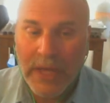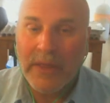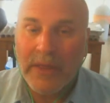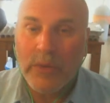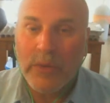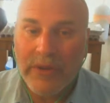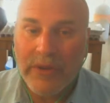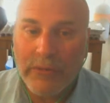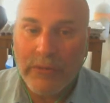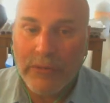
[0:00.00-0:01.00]
They were in the
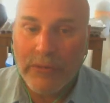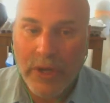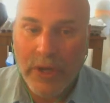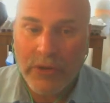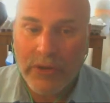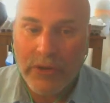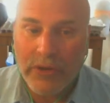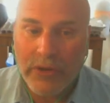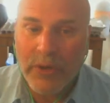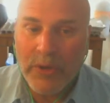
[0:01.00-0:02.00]
desert for 40 years
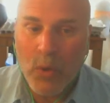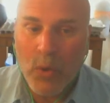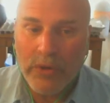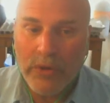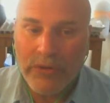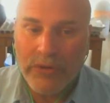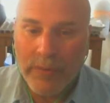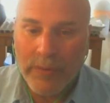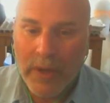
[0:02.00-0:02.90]
because